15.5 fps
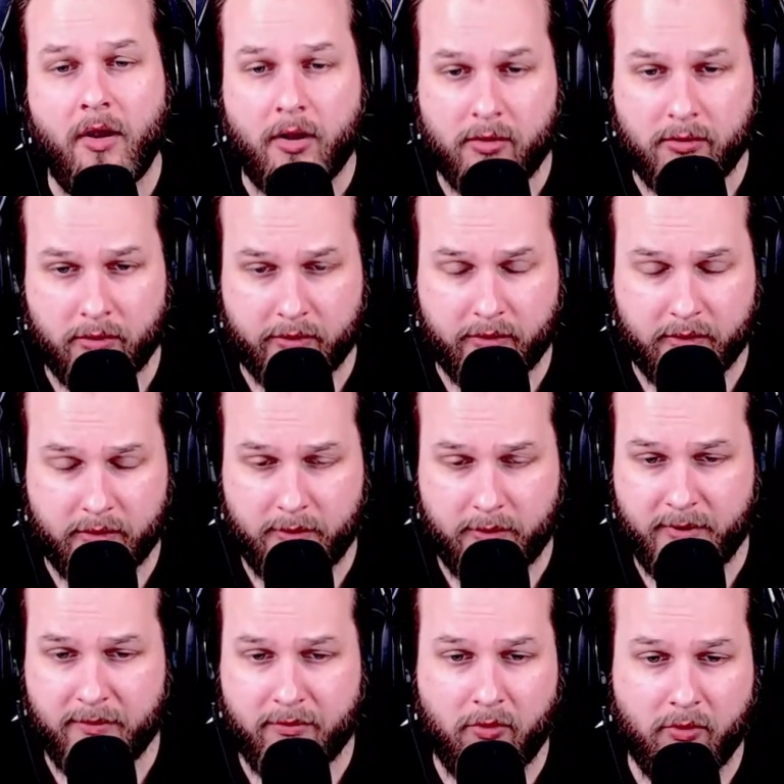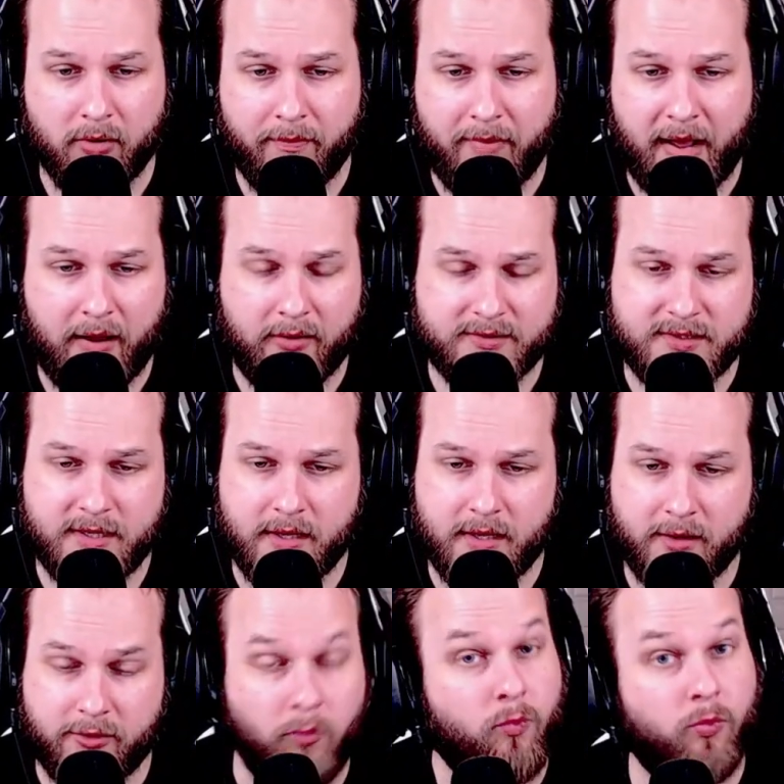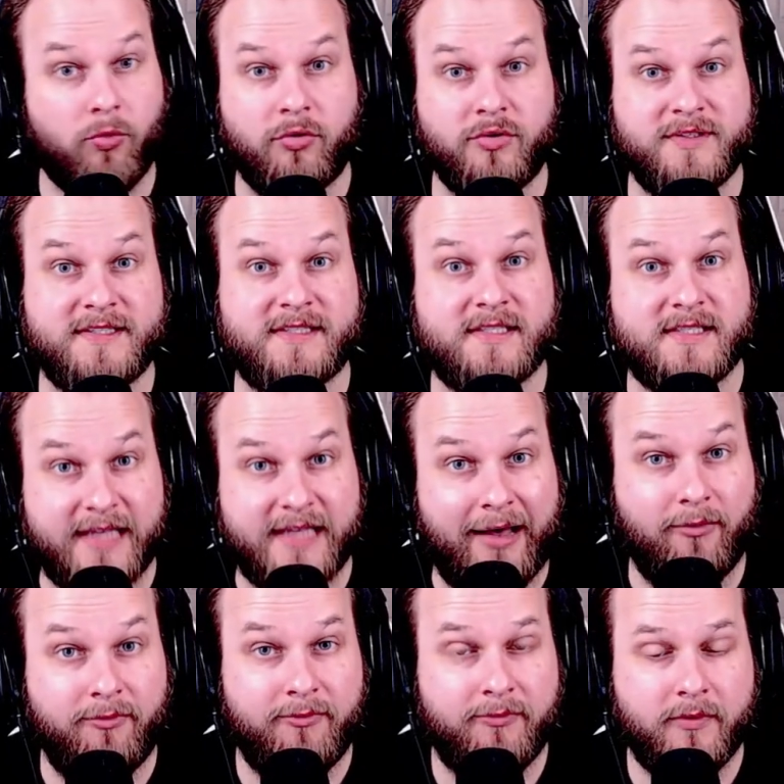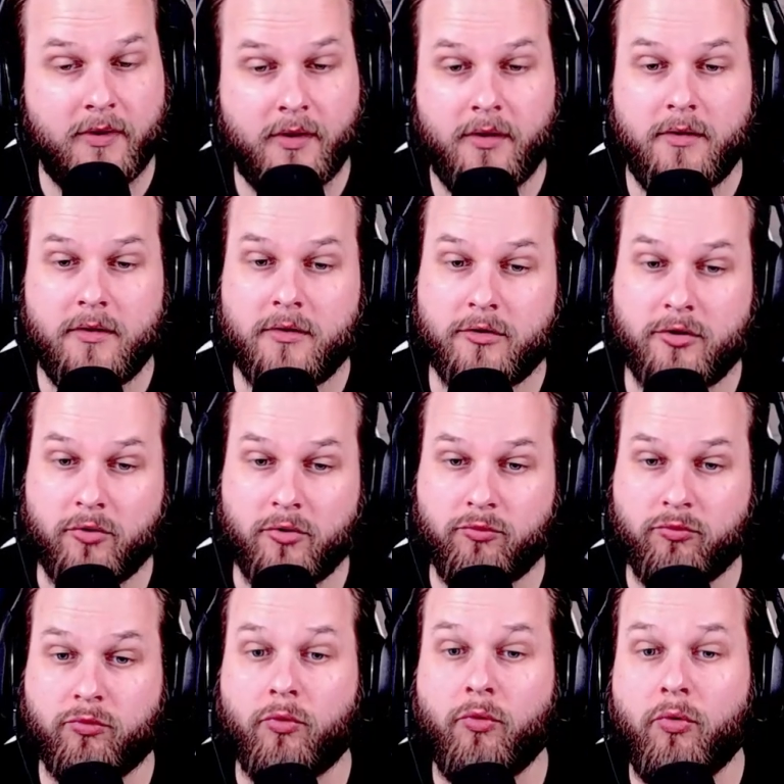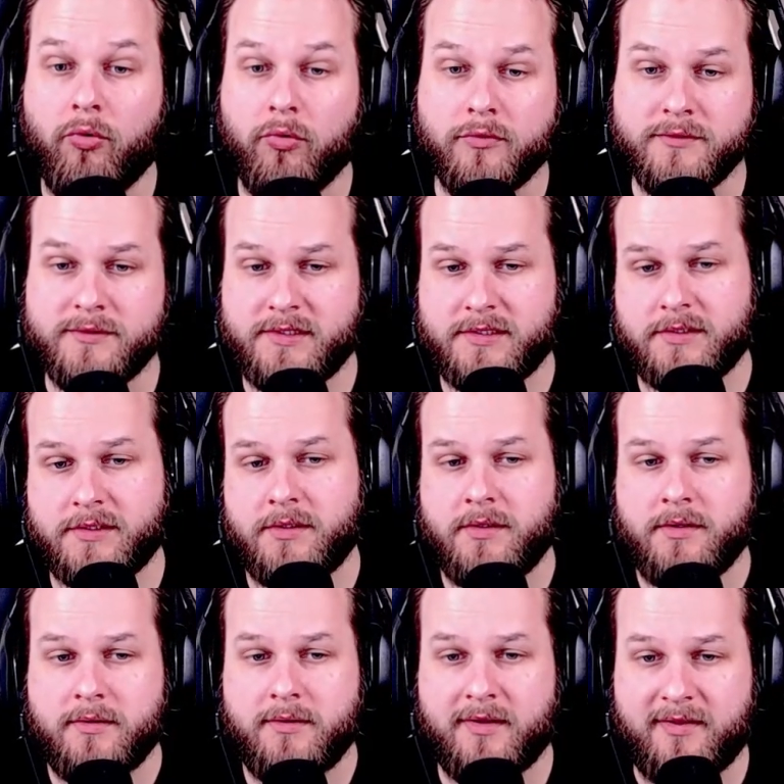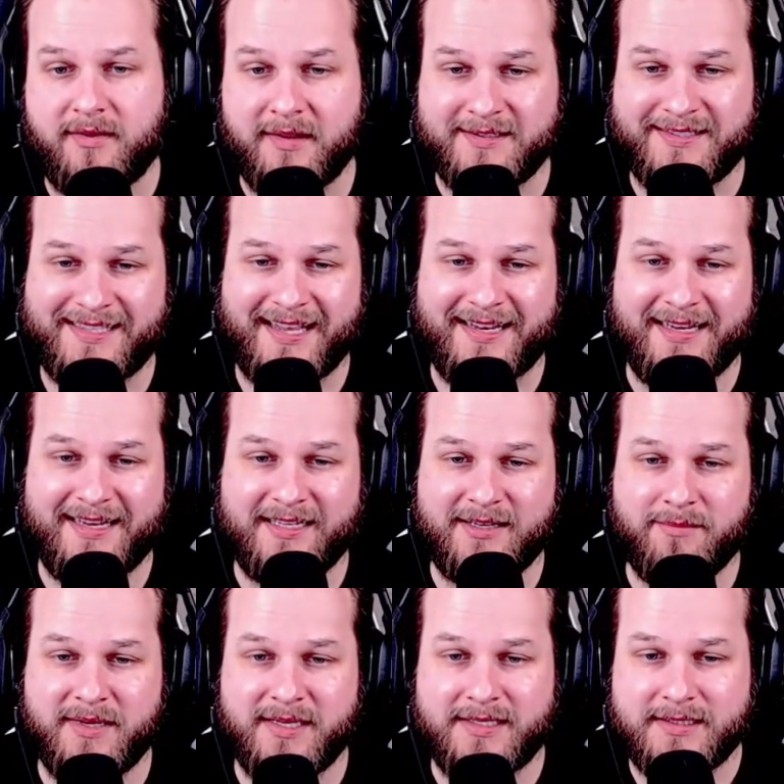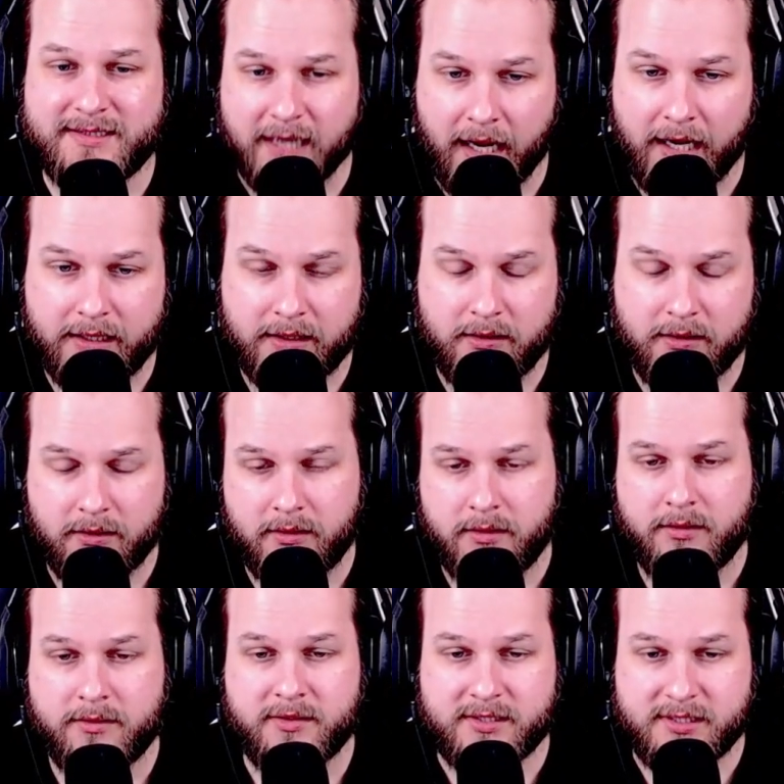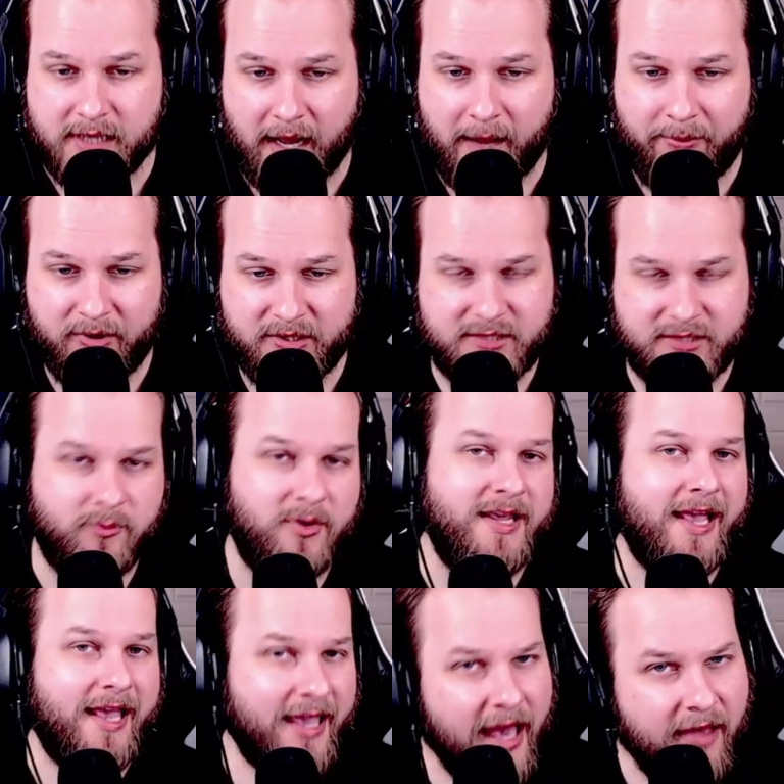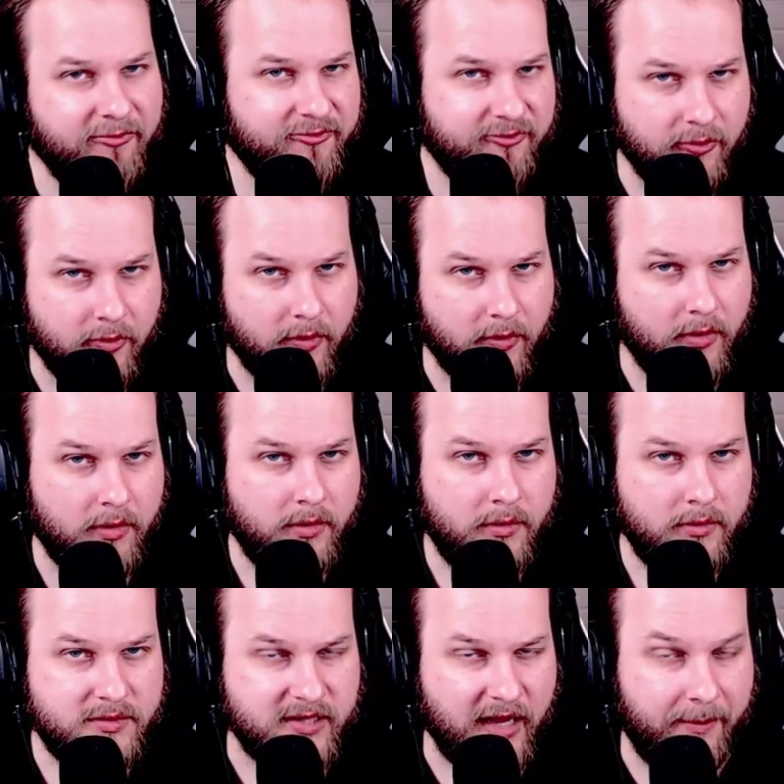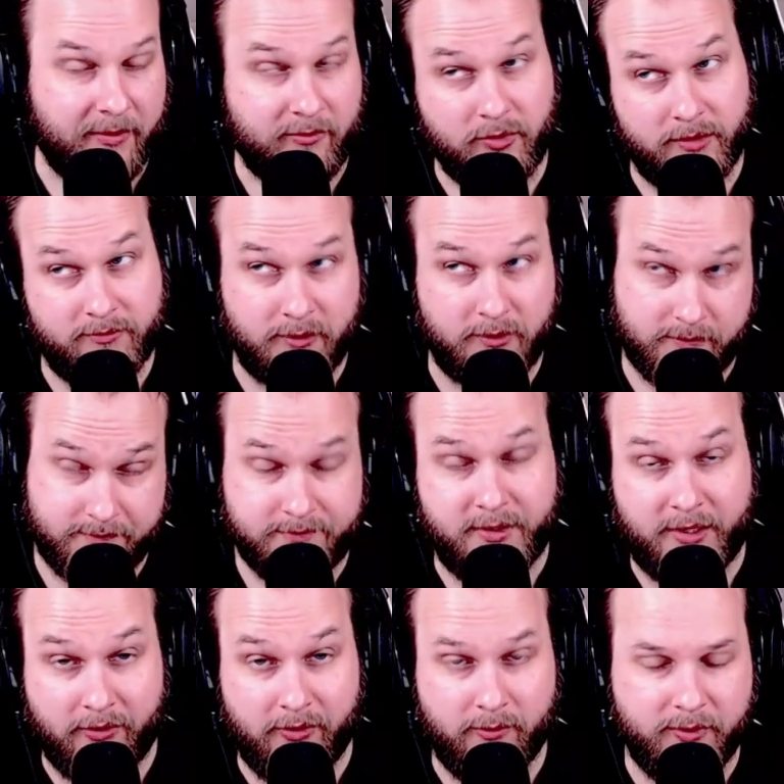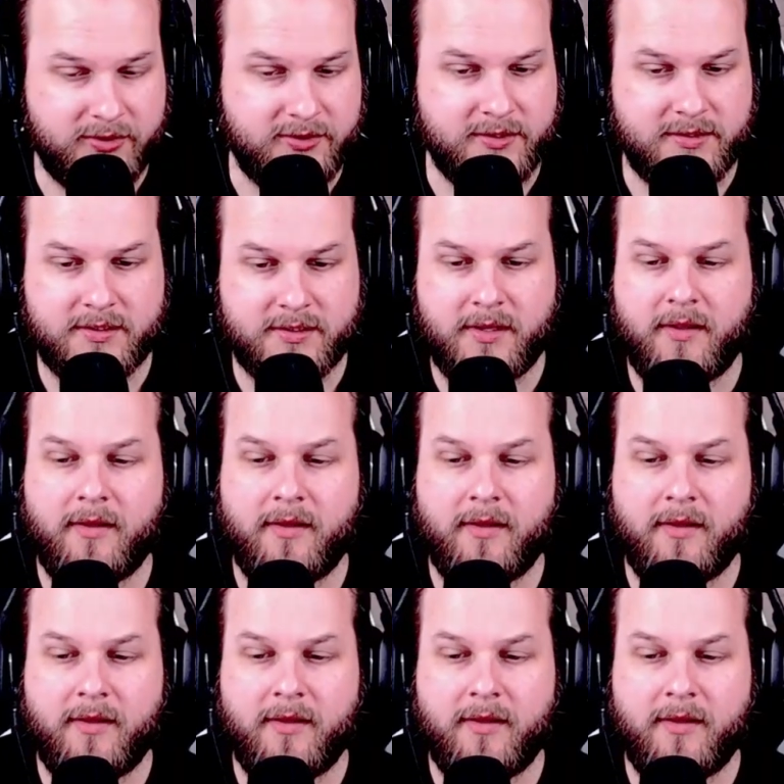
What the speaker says: Learned a little bit more about the world itself, the rules, the things that need to be done to stop witches, what you get for stopping, really, you know, killing witches.